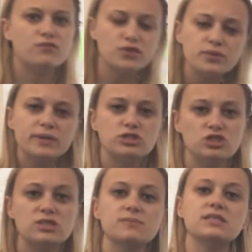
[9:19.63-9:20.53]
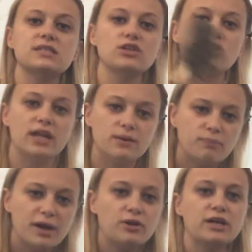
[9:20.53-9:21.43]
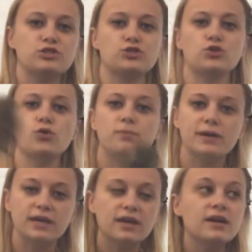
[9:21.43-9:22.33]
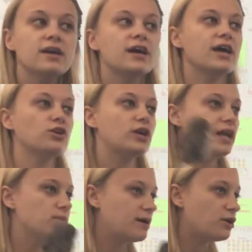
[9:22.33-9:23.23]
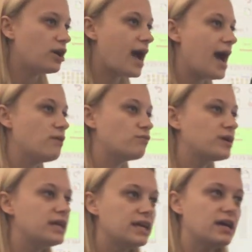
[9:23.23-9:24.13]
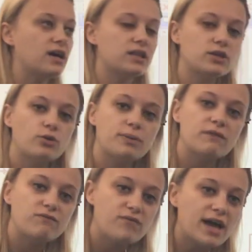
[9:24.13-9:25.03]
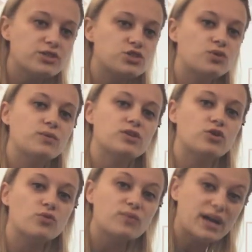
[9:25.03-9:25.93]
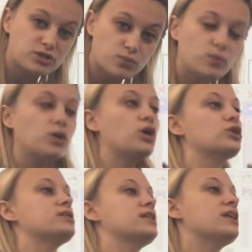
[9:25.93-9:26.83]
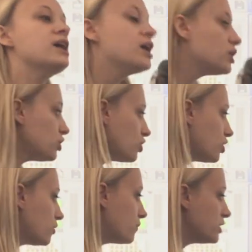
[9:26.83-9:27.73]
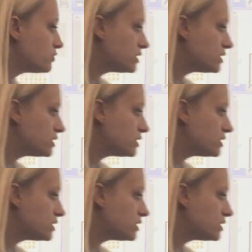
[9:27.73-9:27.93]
Fluent just means that you're getting better at scooping and you're getting better at reading it a little bit faster with correct words and you're when you